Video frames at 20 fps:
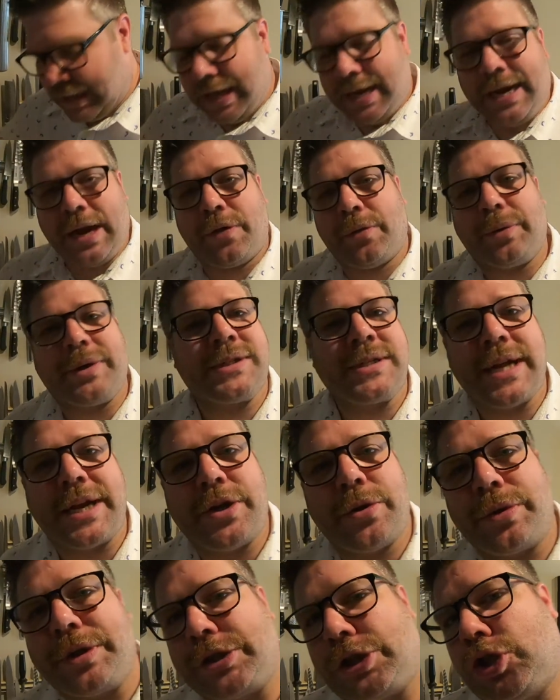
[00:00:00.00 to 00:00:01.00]
Now the reason I
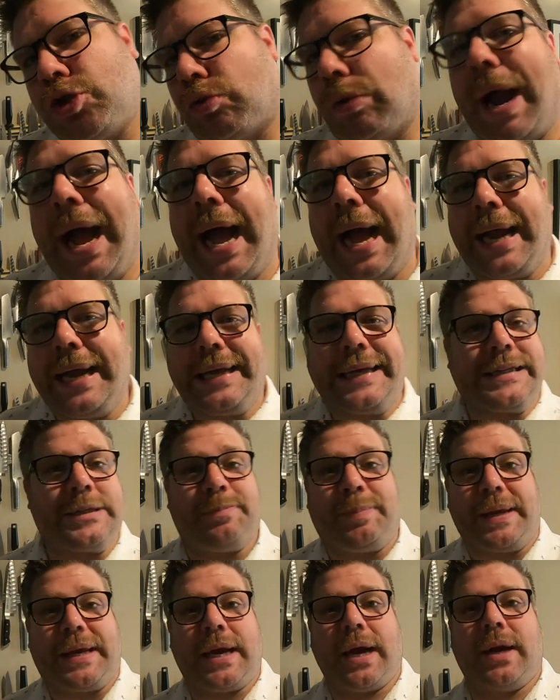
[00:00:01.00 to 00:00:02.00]
do this dry is
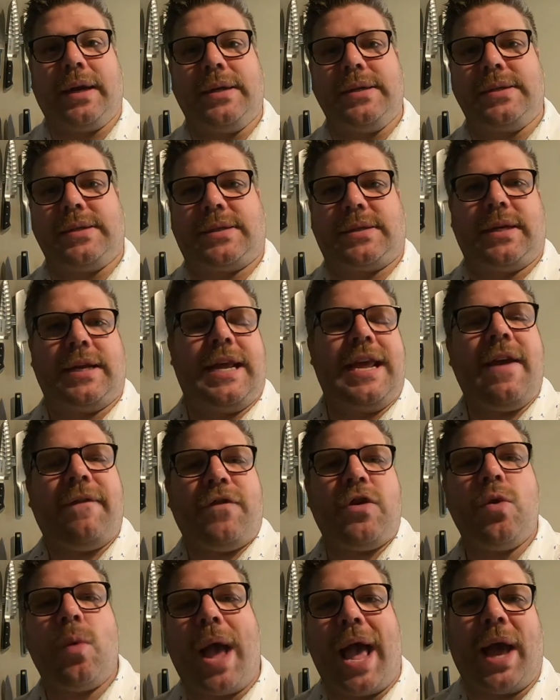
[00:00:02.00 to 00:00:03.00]
because if
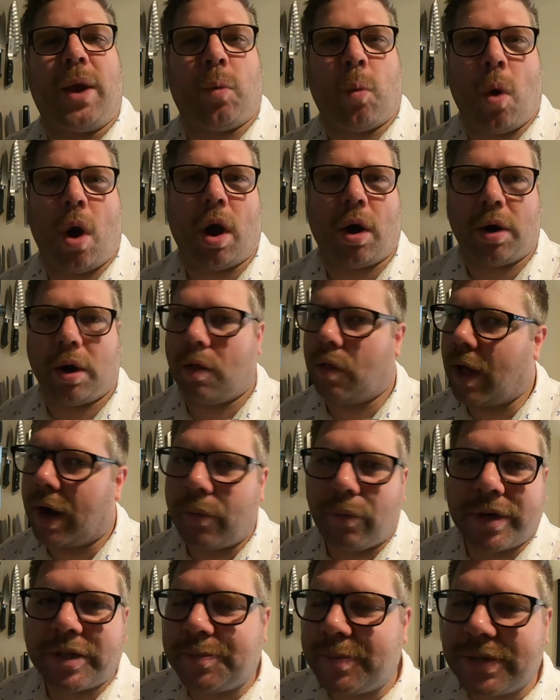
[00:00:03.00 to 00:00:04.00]
you add water, and a lot of
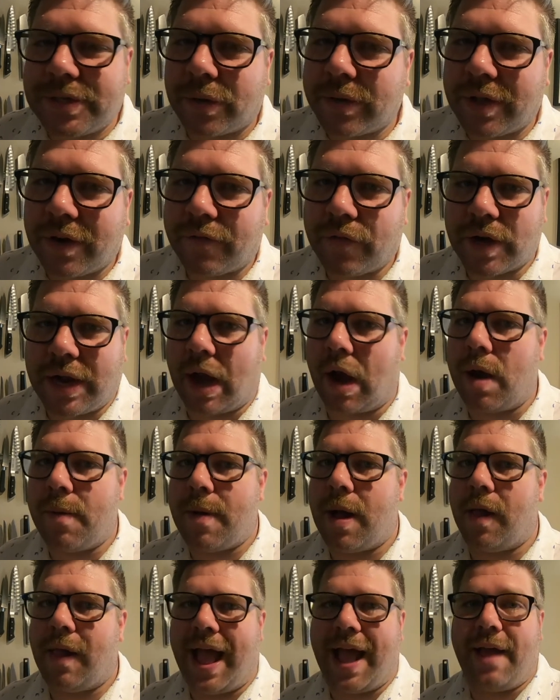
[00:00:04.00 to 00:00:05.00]
recipes out there for
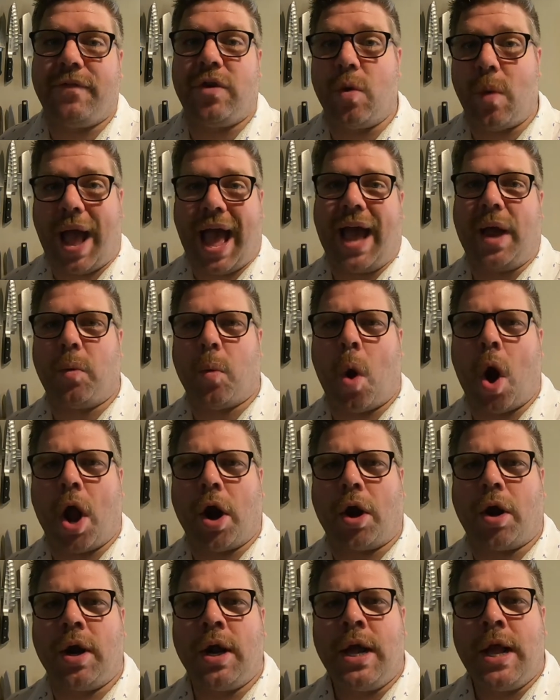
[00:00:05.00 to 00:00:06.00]
caramel have you add
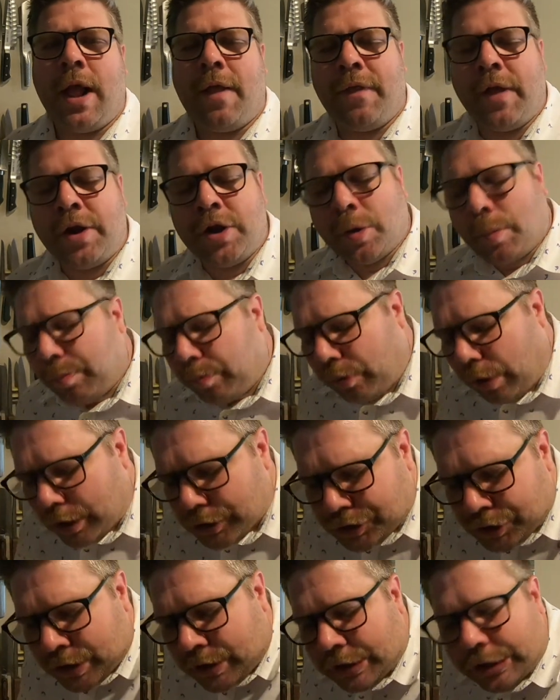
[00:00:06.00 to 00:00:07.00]
water, and then you're
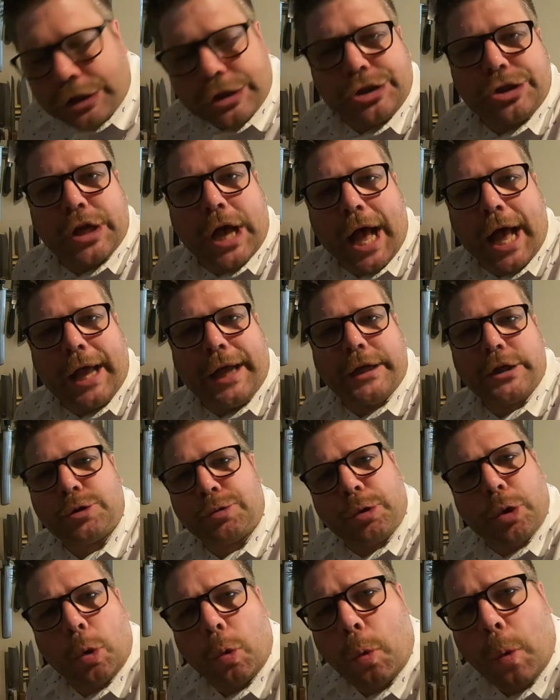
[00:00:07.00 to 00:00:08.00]
brushing the sides
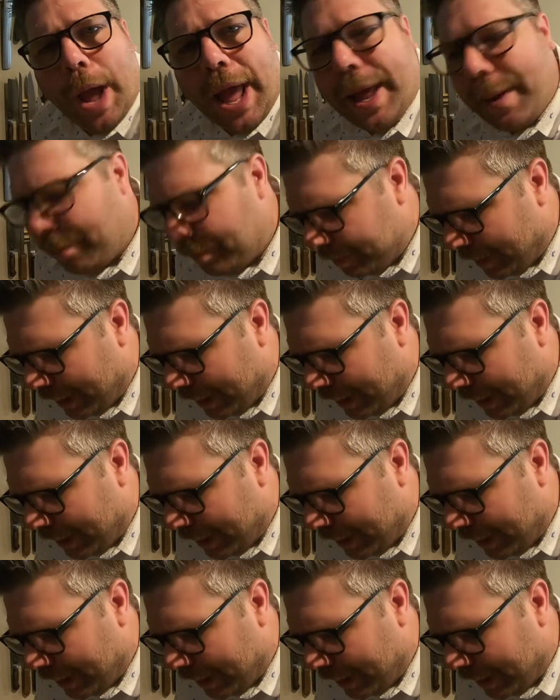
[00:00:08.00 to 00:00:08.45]
with a wet